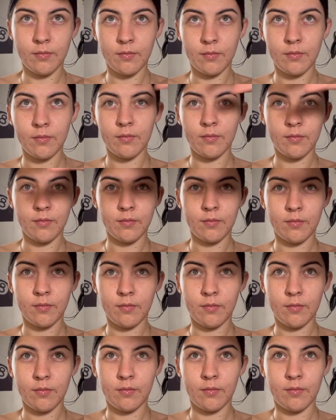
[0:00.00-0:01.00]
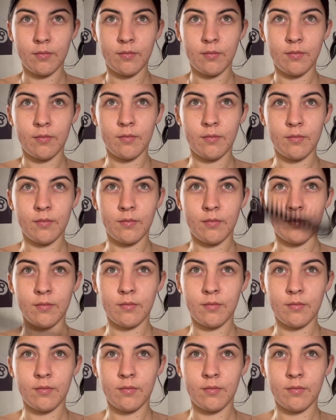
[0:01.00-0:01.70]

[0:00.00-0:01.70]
(silence)